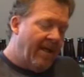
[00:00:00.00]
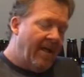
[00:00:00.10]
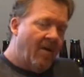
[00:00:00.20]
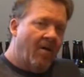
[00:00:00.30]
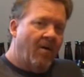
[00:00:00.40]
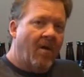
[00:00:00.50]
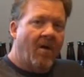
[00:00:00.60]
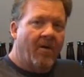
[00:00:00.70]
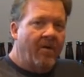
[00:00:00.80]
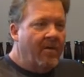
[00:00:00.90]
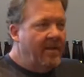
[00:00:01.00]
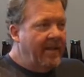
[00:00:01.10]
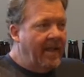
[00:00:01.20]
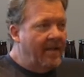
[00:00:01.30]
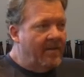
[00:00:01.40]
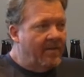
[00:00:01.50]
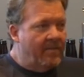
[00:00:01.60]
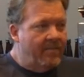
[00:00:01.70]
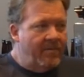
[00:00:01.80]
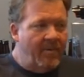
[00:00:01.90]
and our lager in
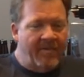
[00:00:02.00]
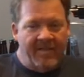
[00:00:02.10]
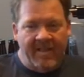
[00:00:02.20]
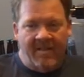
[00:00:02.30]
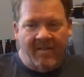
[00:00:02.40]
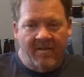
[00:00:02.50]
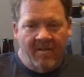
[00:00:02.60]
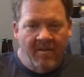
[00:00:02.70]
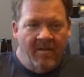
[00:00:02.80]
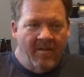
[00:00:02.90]
cans. So we have 6,